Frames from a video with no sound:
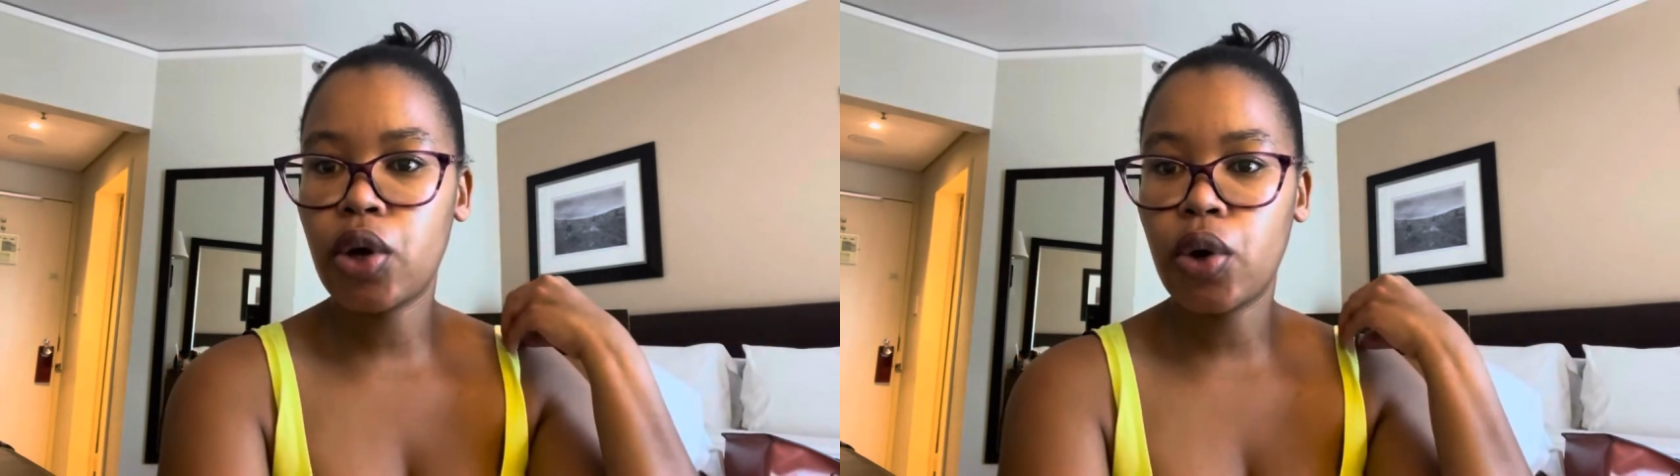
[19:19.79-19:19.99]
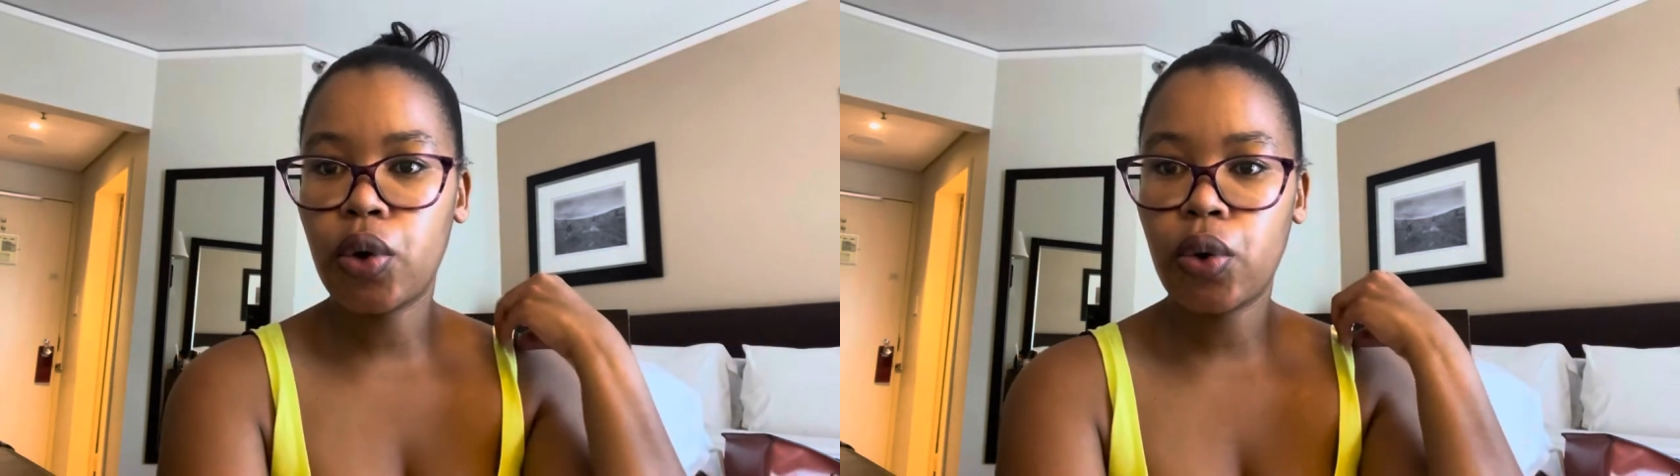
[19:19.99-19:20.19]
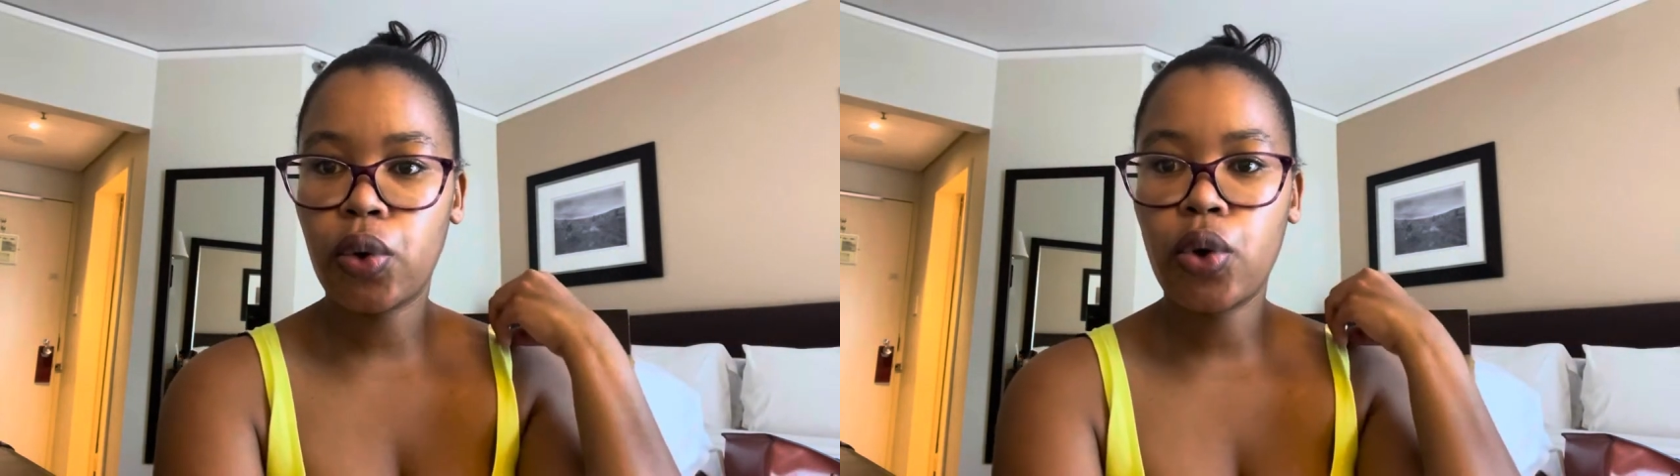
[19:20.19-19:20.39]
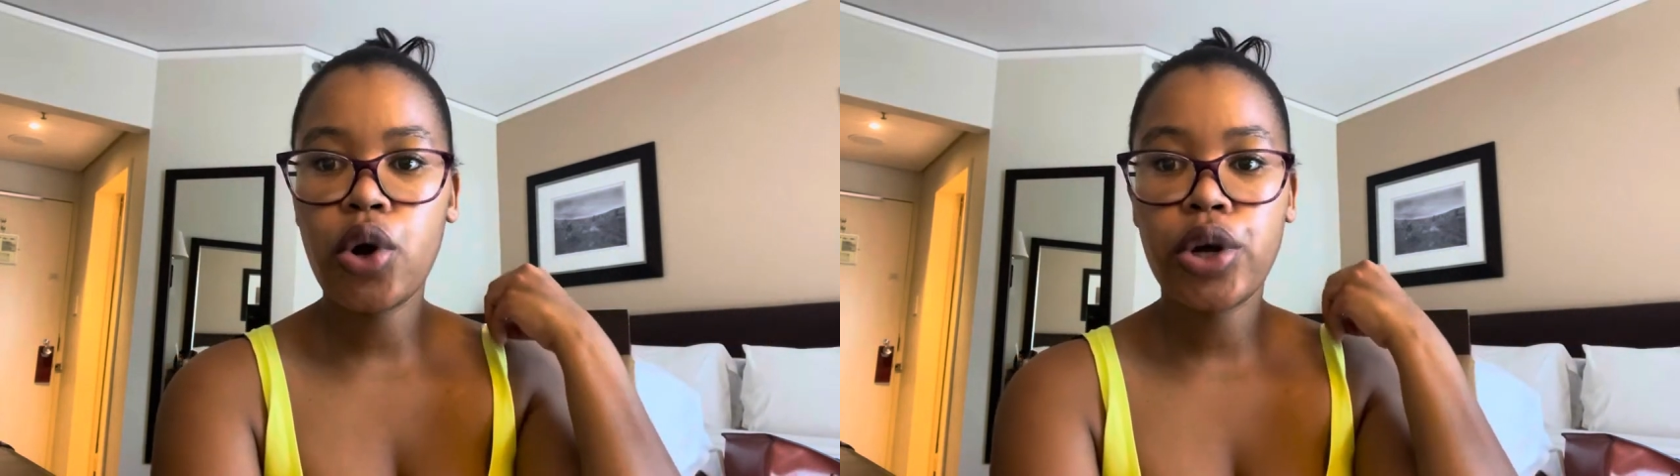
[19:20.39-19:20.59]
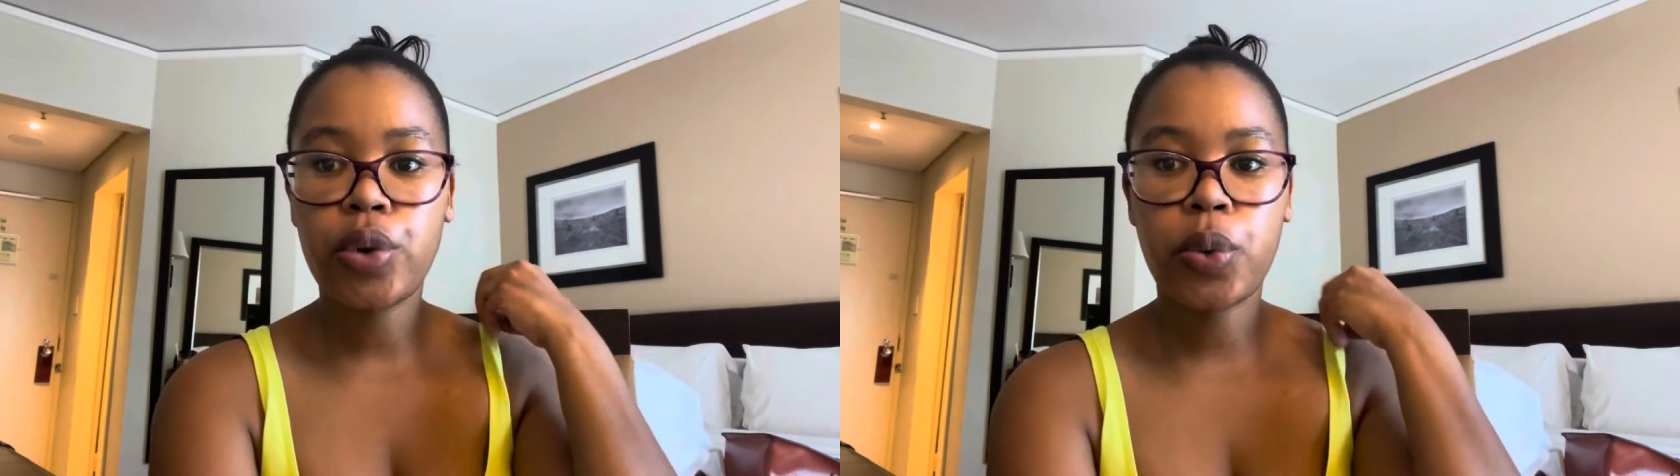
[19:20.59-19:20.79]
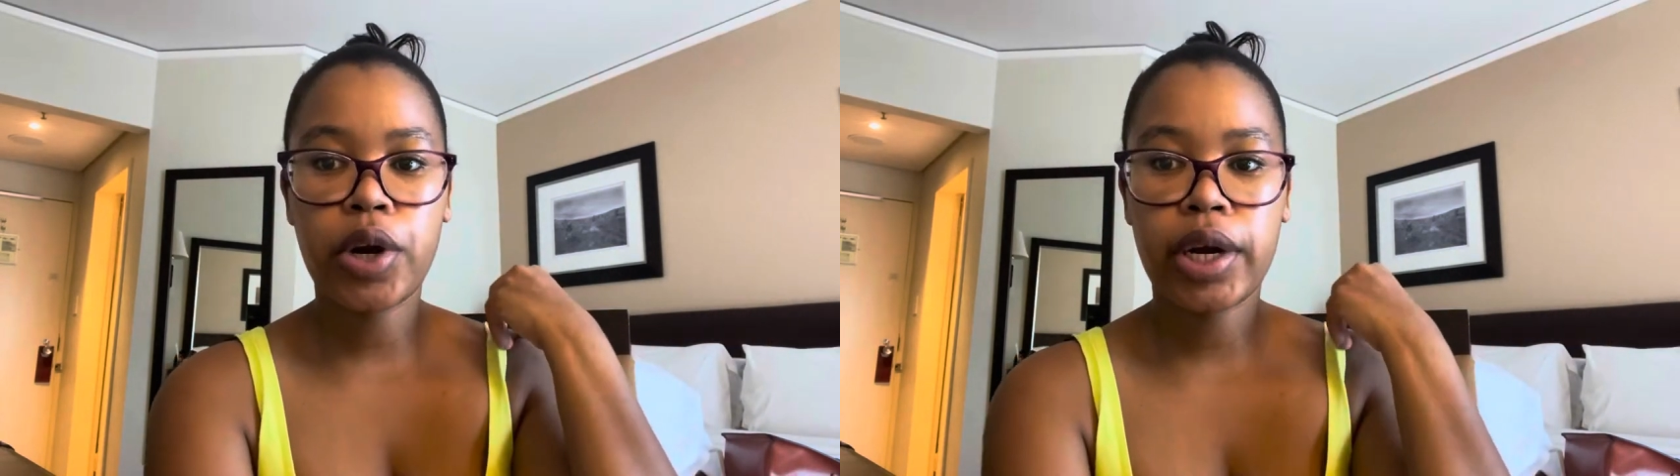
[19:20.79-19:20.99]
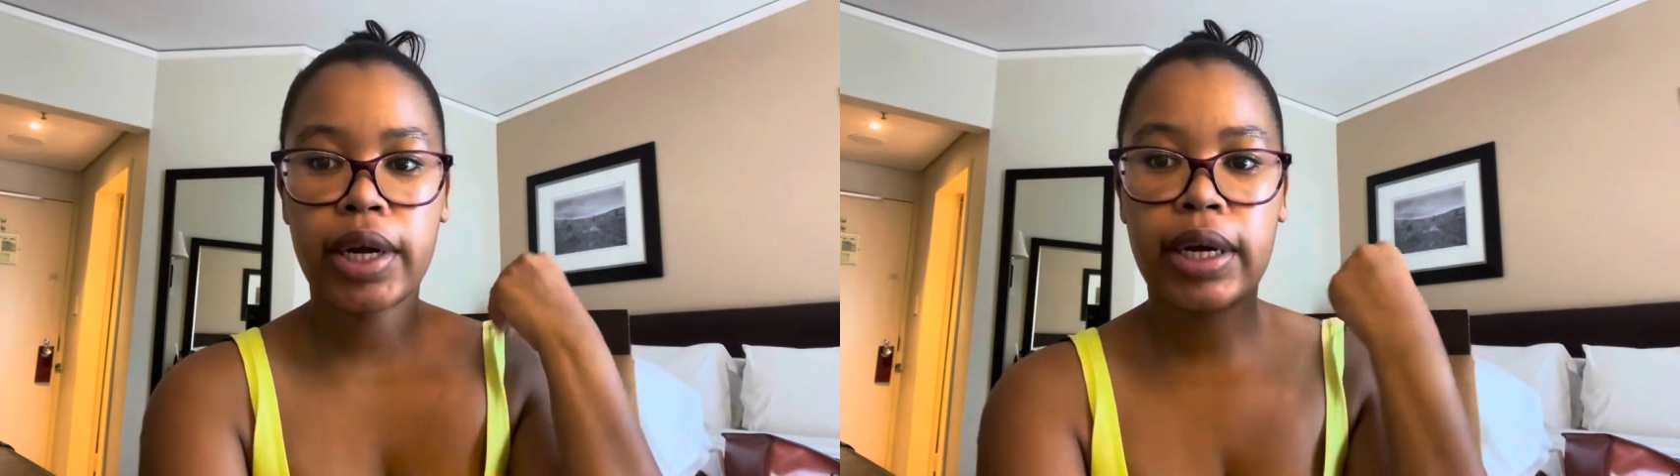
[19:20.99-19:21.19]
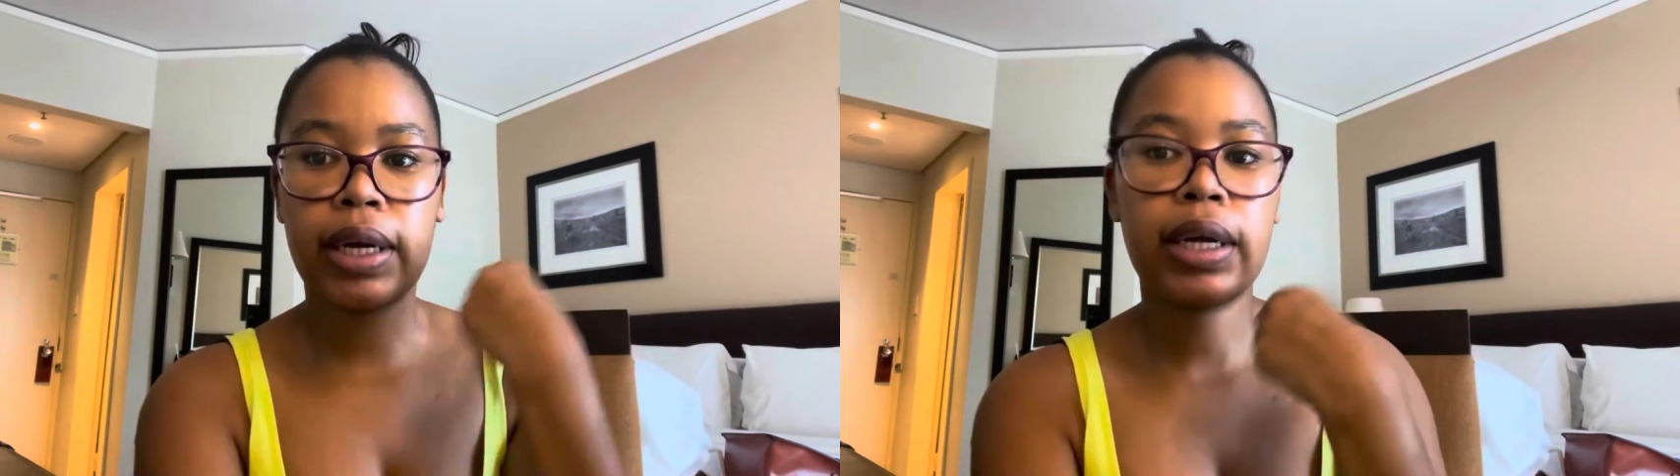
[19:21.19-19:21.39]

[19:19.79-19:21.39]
go to work.